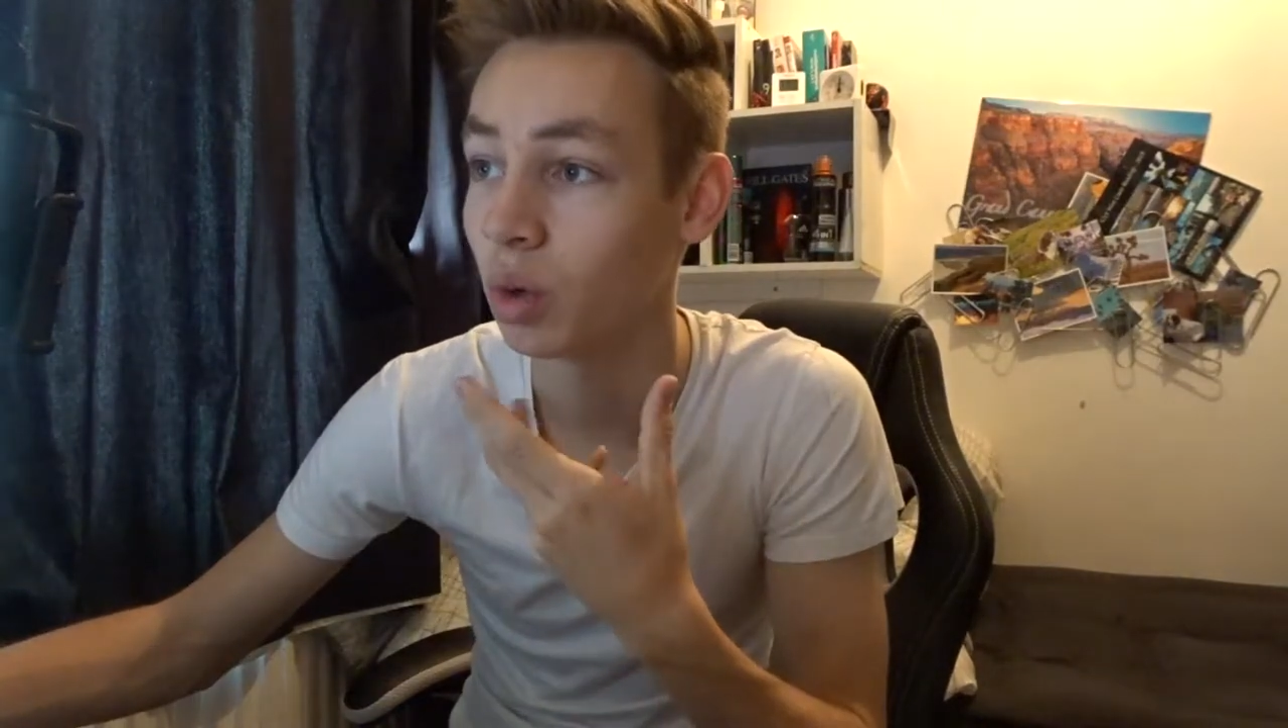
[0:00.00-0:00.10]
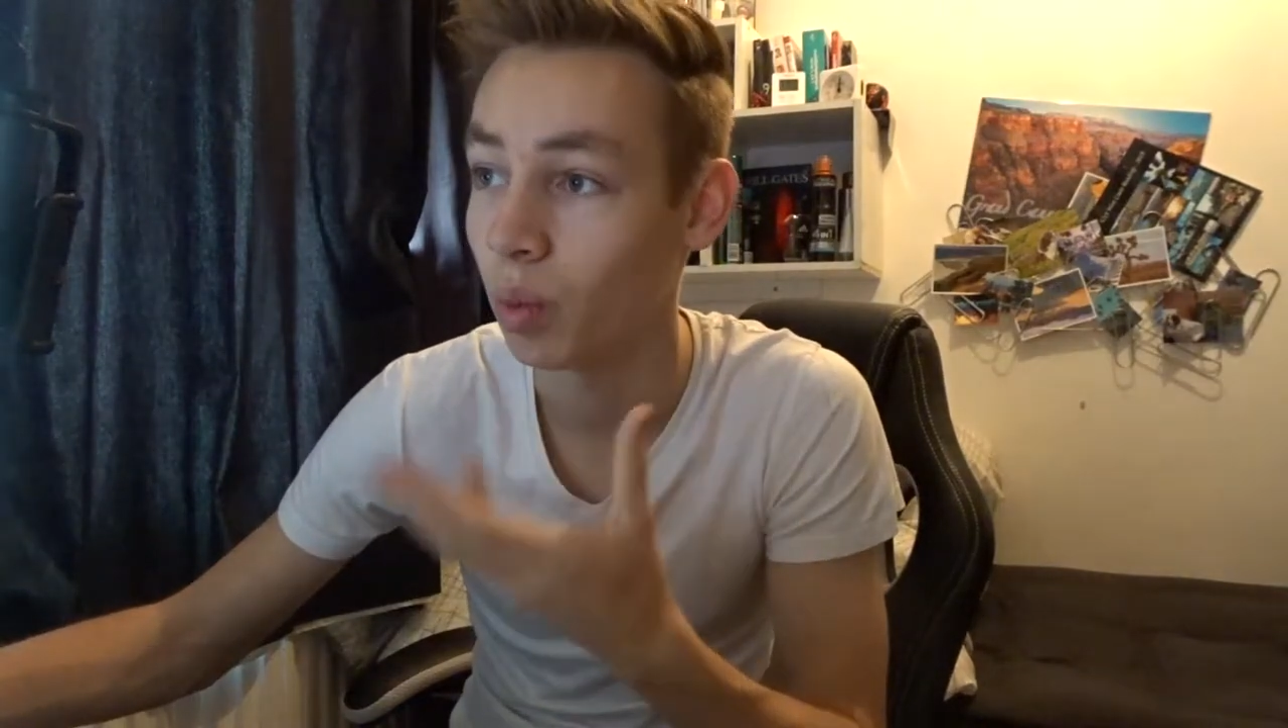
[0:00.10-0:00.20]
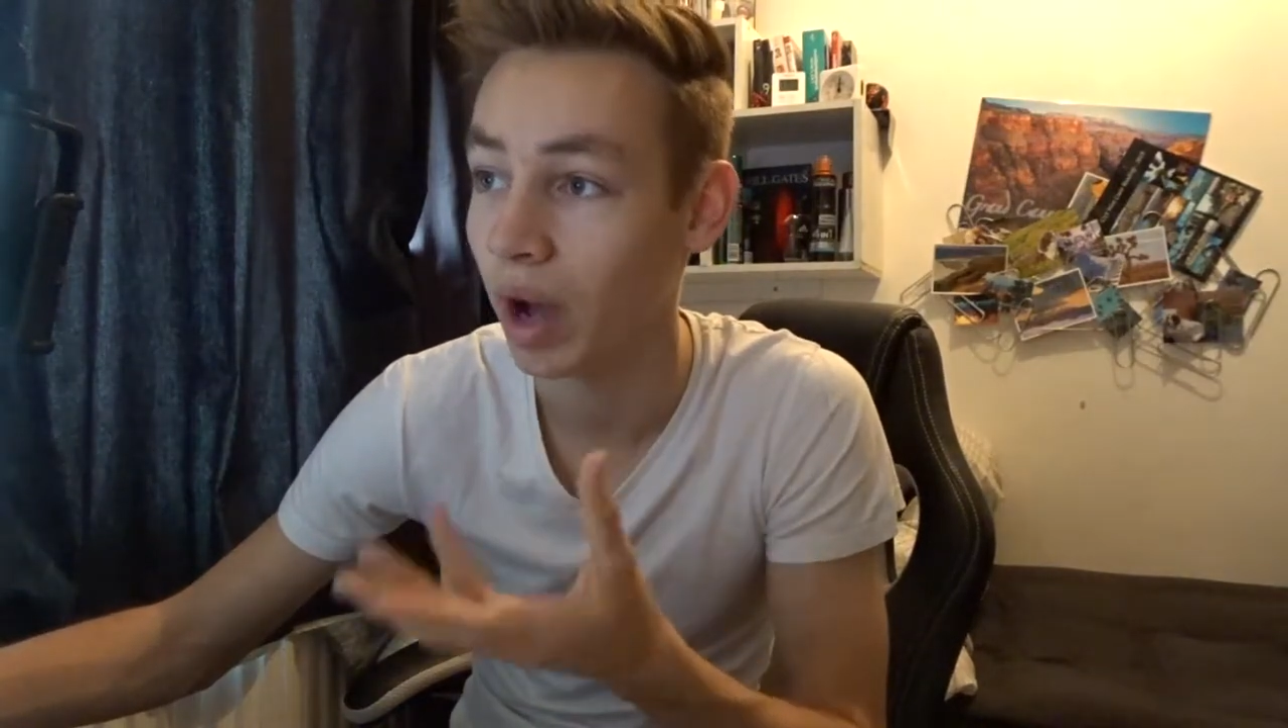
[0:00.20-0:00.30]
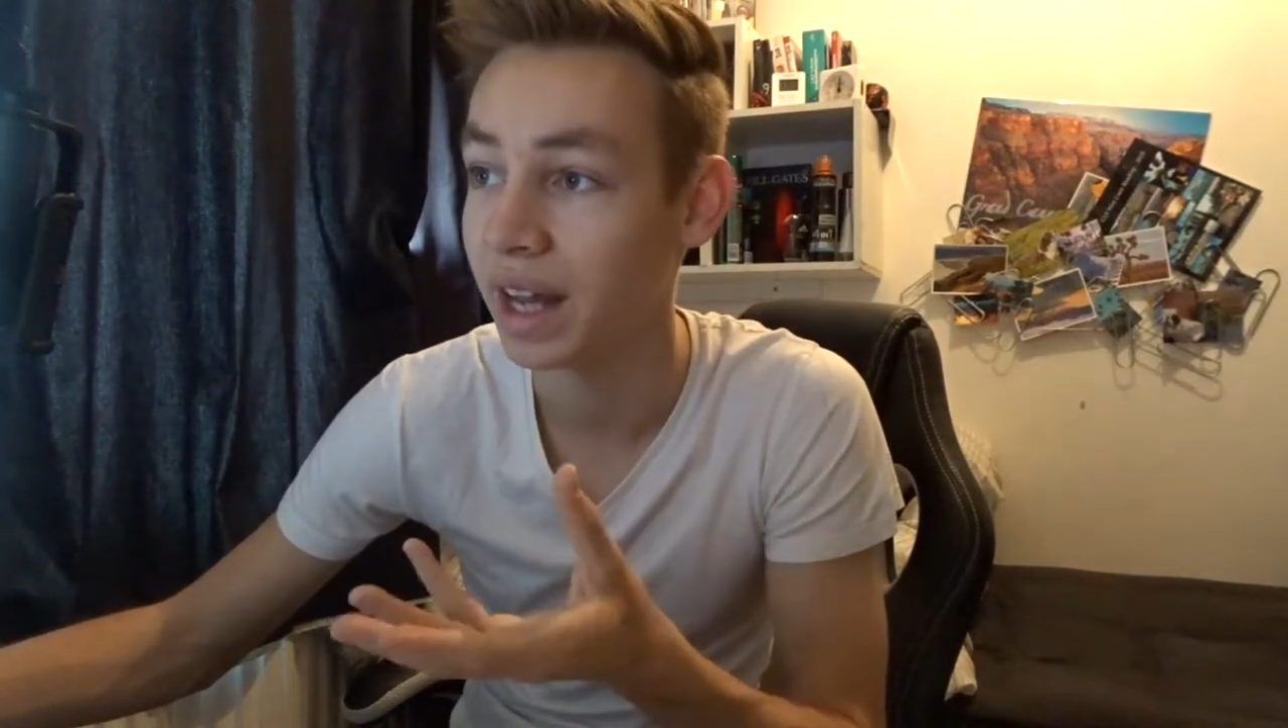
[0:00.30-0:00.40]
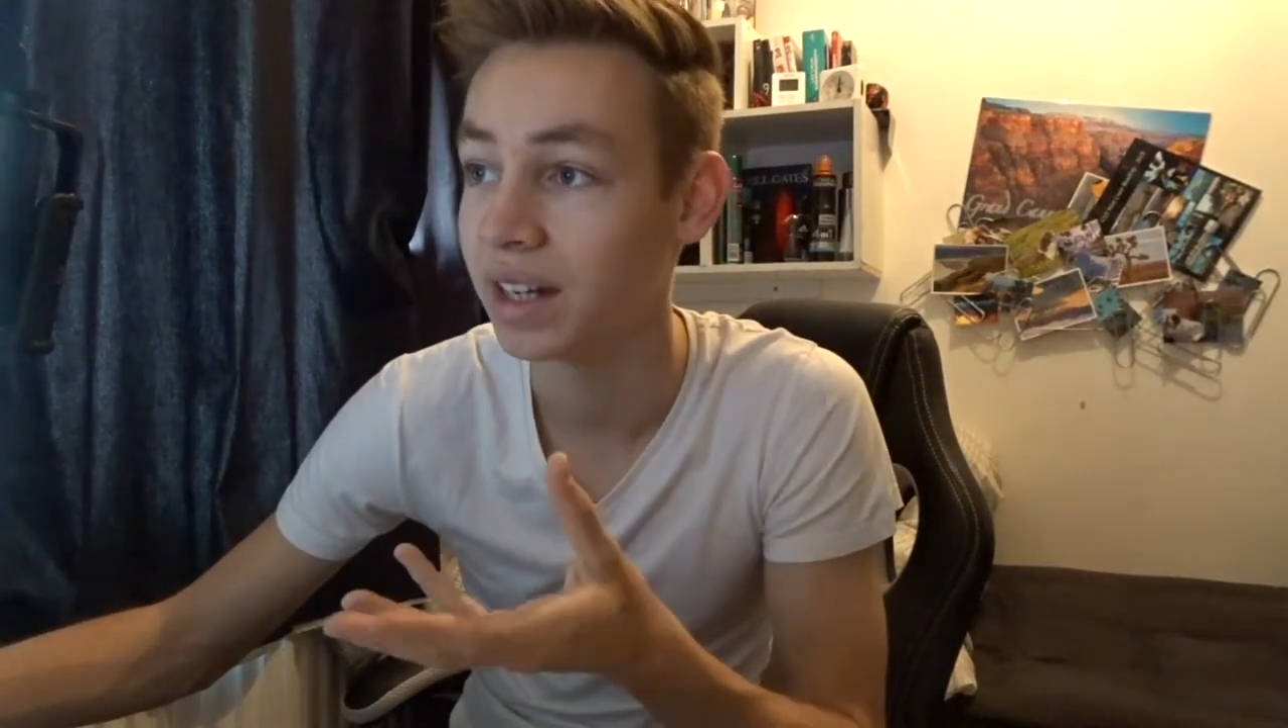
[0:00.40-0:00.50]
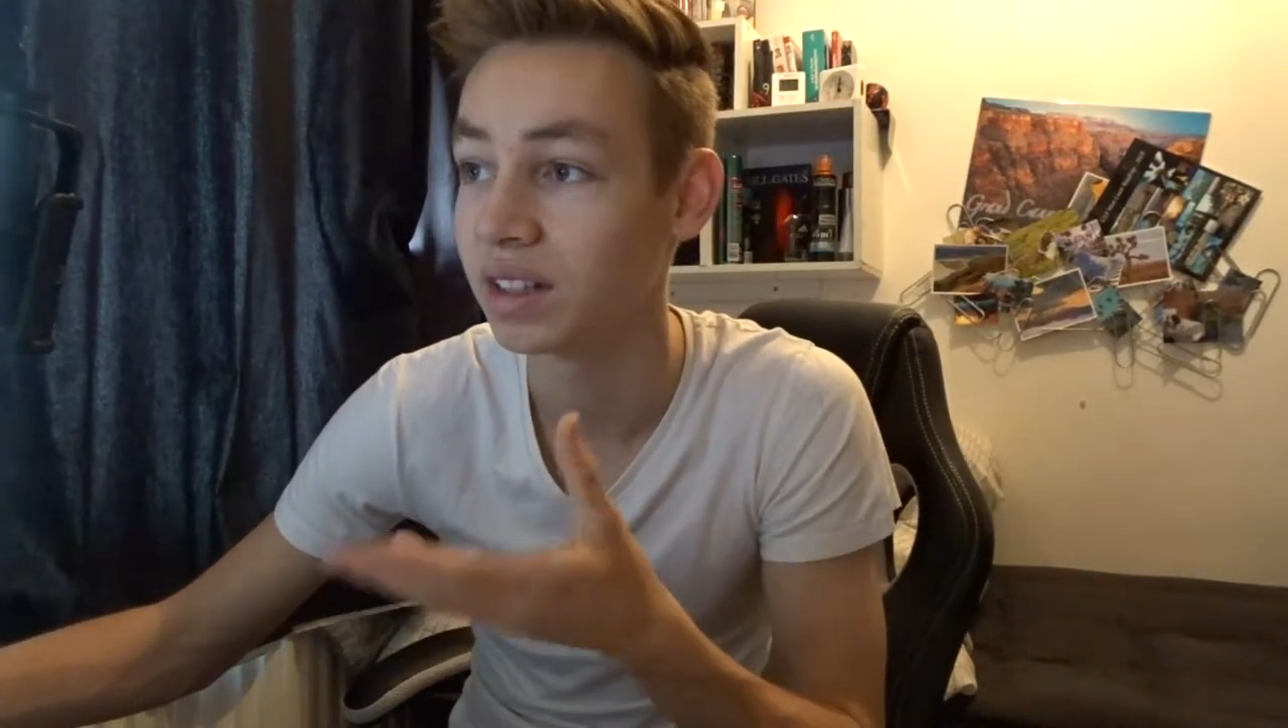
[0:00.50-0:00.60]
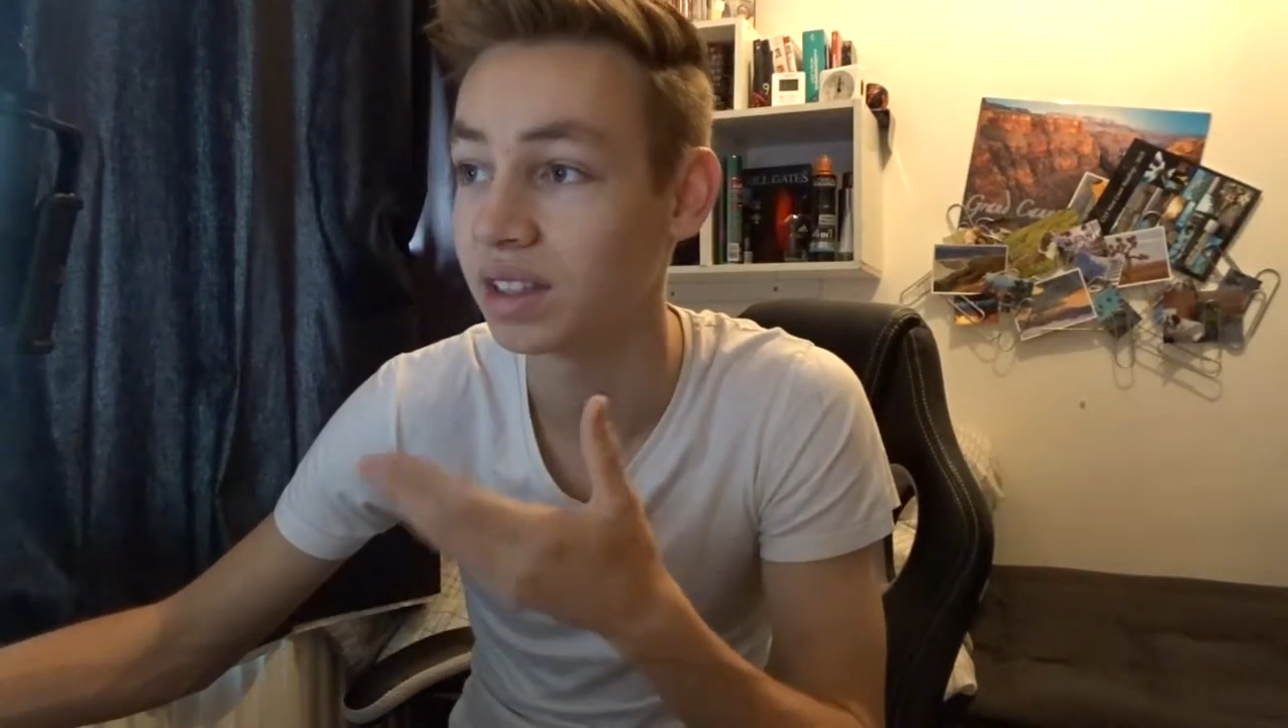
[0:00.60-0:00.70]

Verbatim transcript: when